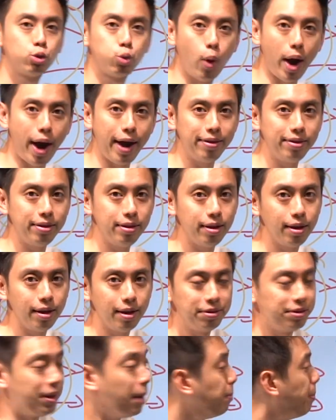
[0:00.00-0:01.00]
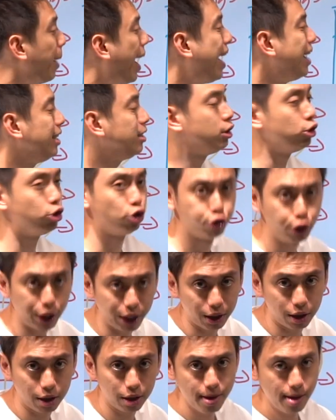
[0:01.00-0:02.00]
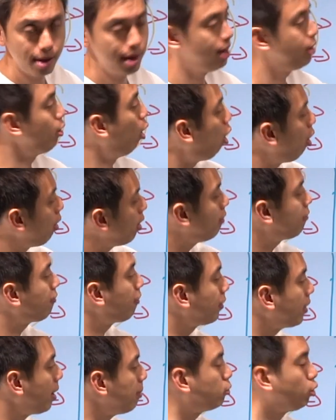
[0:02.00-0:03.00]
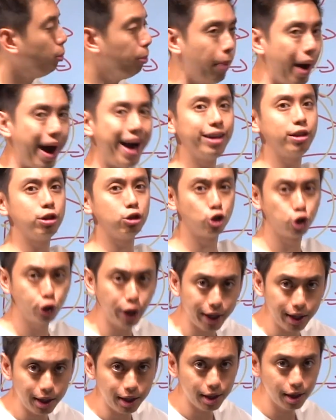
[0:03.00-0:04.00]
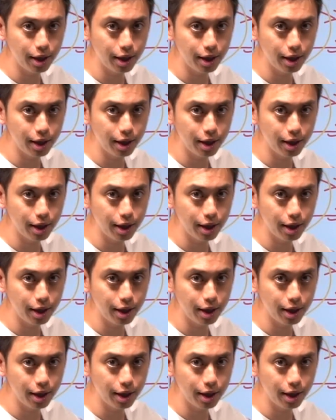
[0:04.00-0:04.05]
when they buy the drink. In order for them to buy the drink,